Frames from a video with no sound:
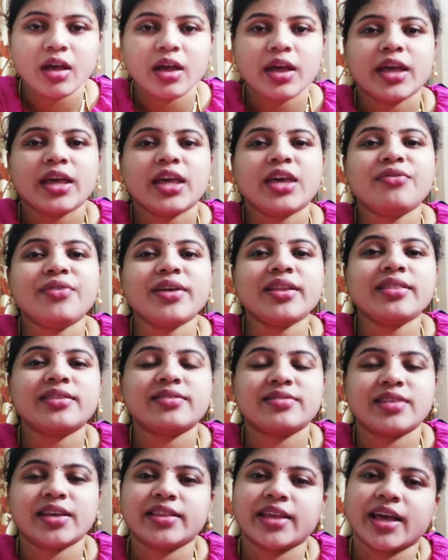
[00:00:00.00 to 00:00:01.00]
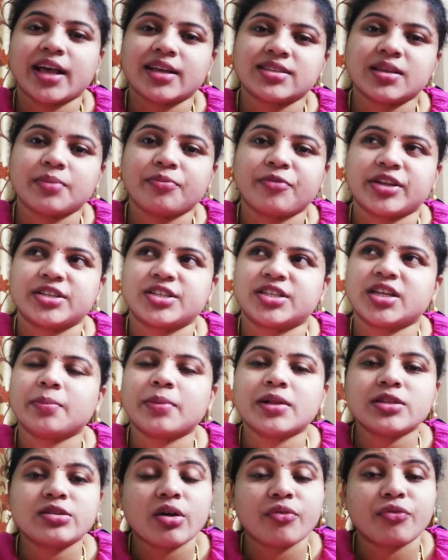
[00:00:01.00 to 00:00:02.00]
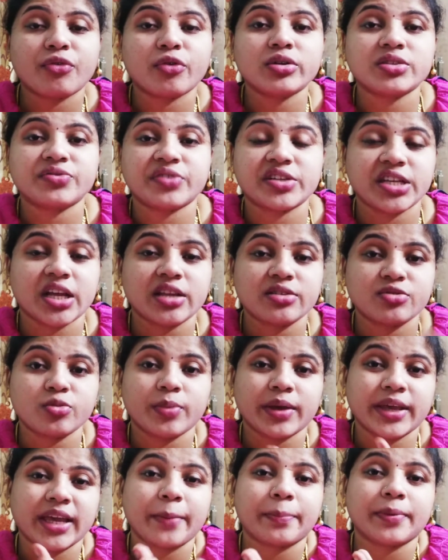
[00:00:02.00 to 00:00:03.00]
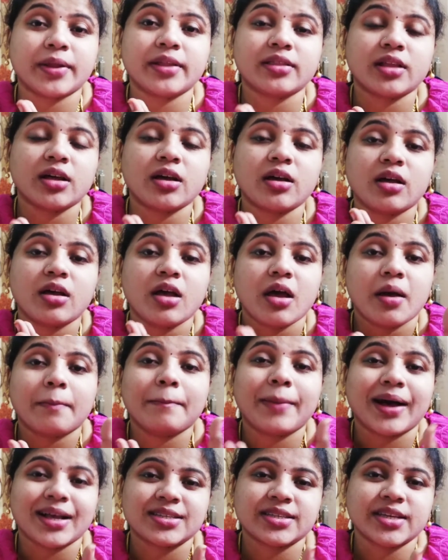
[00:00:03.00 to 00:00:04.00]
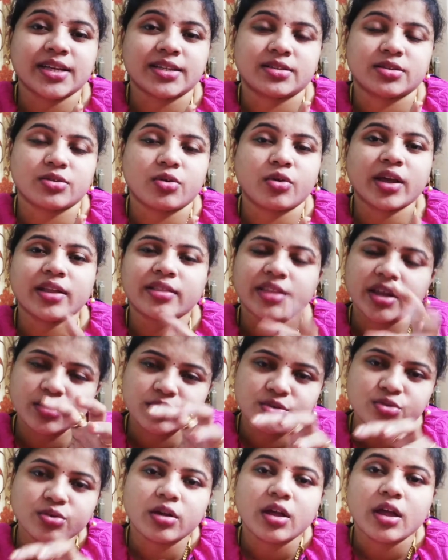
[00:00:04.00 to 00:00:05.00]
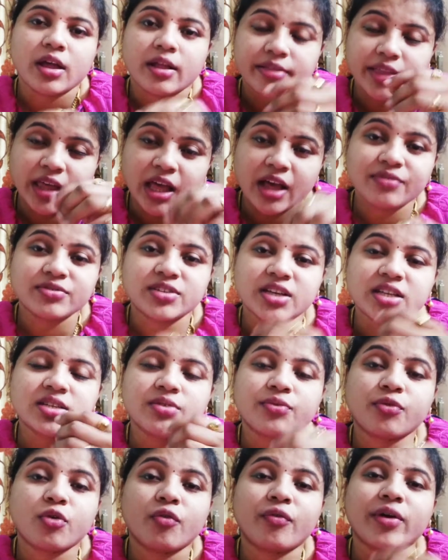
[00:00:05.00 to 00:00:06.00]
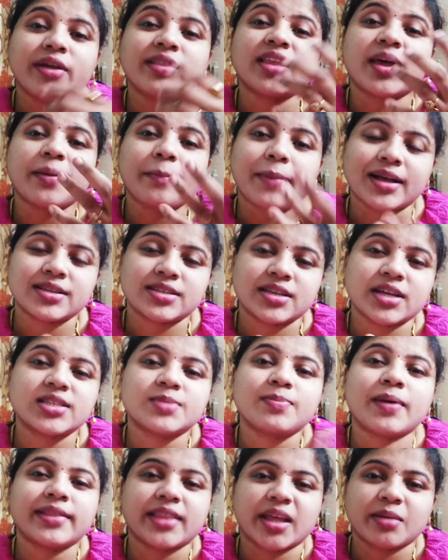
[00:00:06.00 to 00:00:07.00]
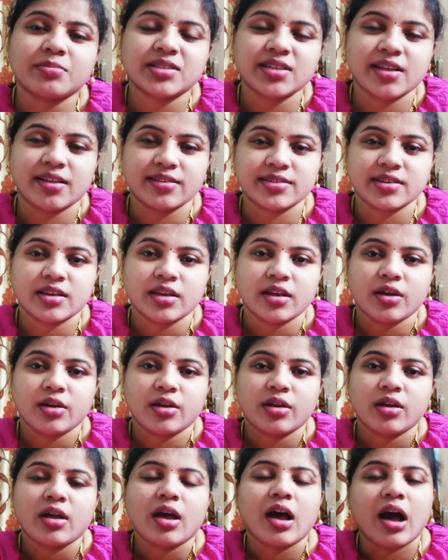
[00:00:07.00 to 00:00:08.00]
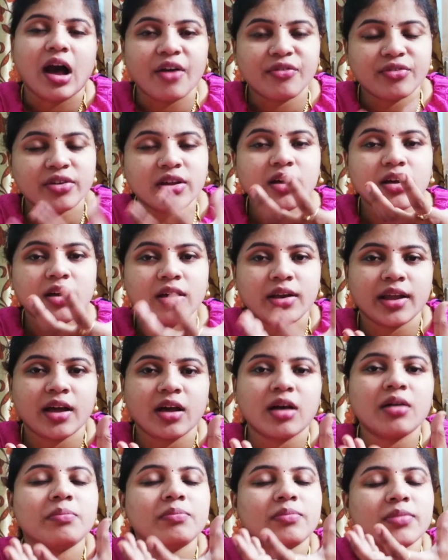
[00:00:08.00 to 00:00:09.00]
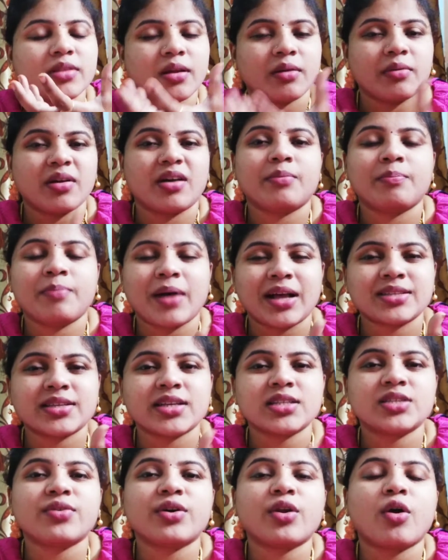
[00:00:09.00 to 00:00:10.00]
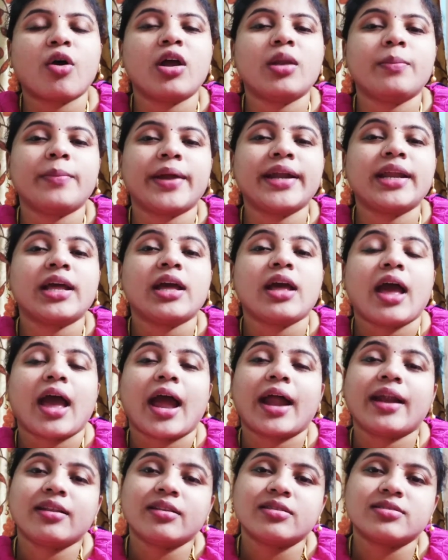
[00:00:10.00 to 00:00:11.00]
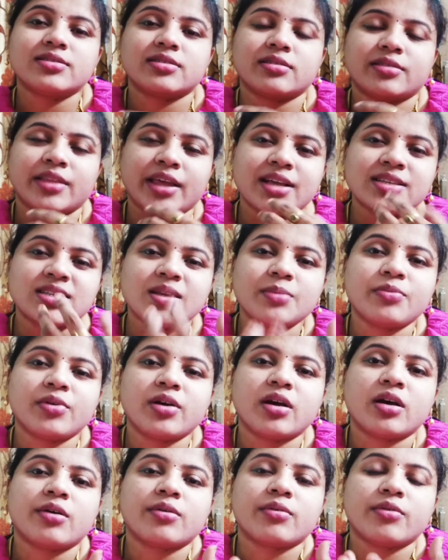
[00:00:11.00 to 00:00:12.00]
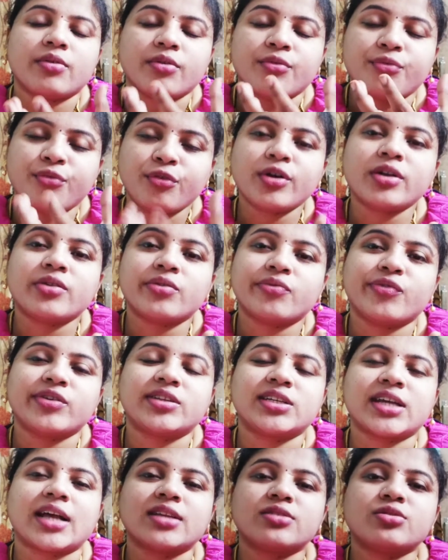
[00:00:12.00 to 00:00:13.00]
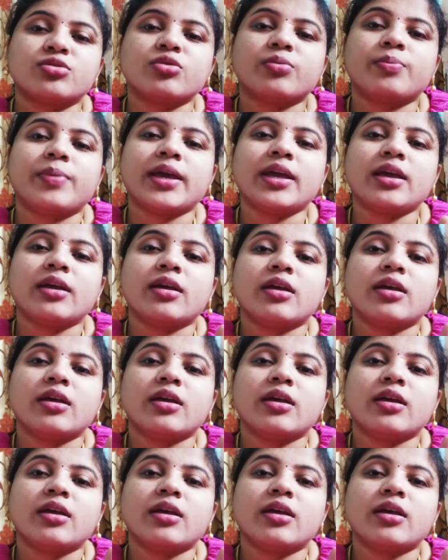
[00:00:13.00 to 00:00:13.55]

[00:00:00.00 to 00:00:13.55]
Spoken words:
even see there are some vegetables or fruits which has to be kept in the baskets. Okay, they have just woven their baskets by themselves after the baskets were all made, and there are some food which has to be